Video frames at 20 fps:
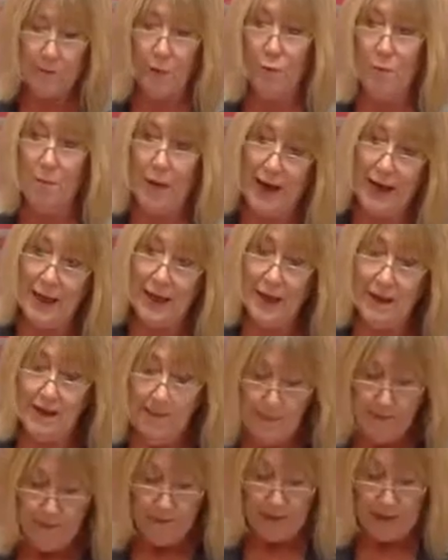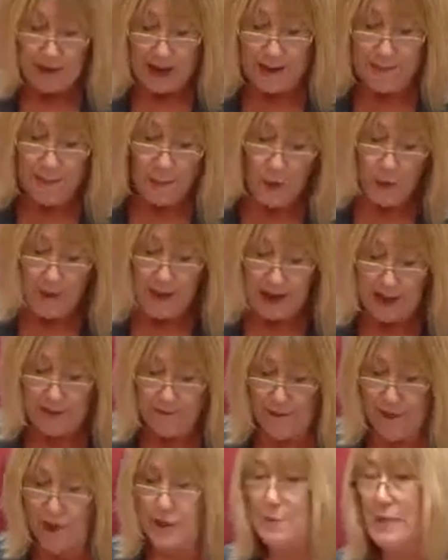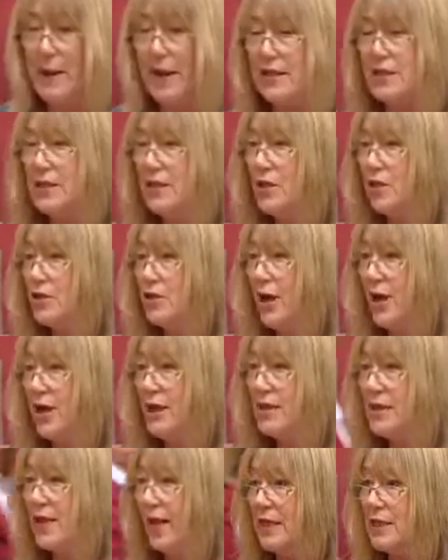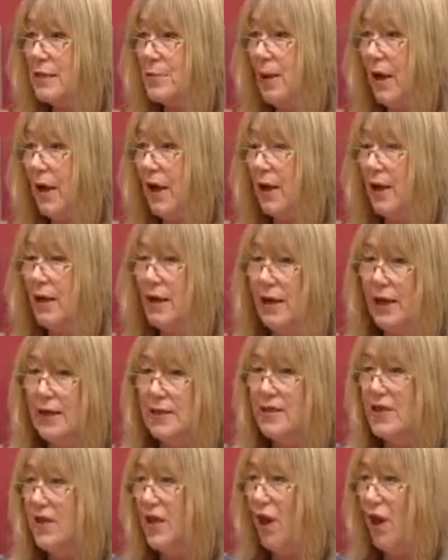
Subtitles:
more money and more money flows back to the Australian taxpayer. It's a